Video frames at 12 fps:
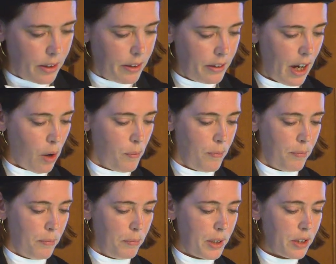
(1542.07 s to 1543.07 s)
Now,
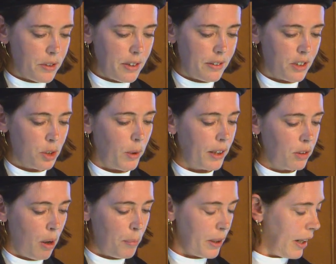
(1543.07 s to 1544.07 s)
because this is quite
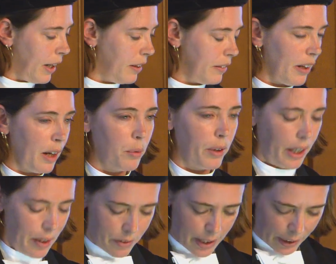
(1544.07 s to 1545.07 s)
complicated, I want to
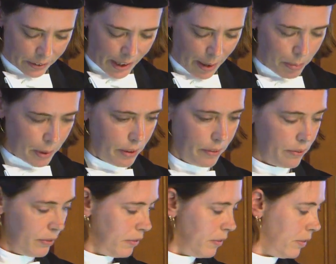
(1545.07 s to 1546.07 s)
give an example.
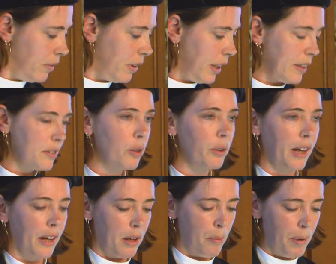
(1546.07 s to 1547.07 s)
Let's look
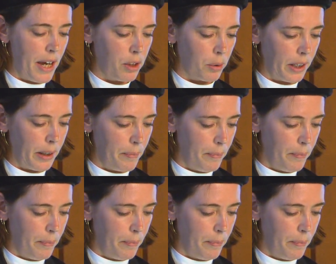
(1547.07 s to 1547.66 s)
at a bakery.